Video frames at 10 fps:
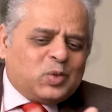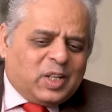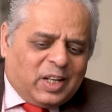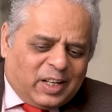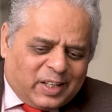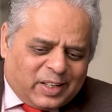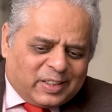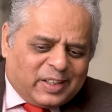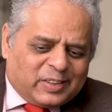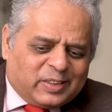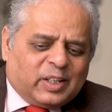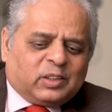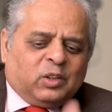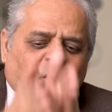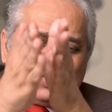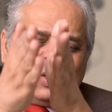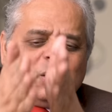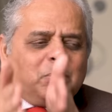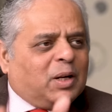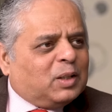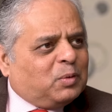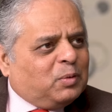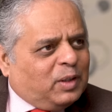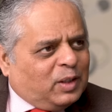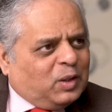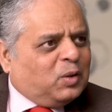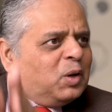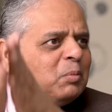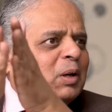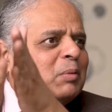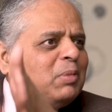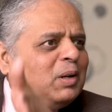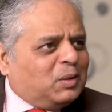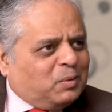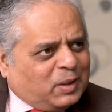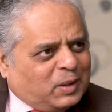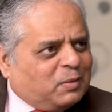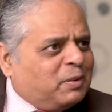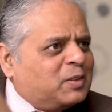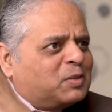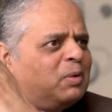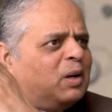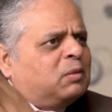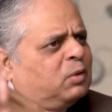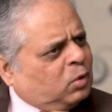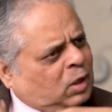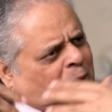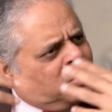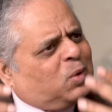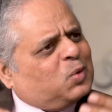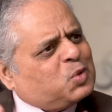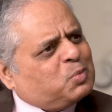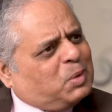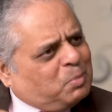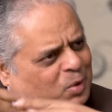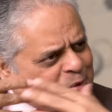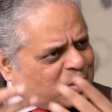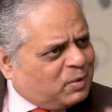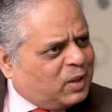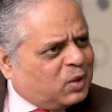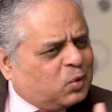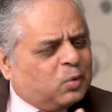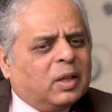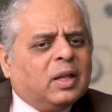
Uske liye there is a technological pathway, economic pathway, defense pathway. So kaam karo us pe, positively karo.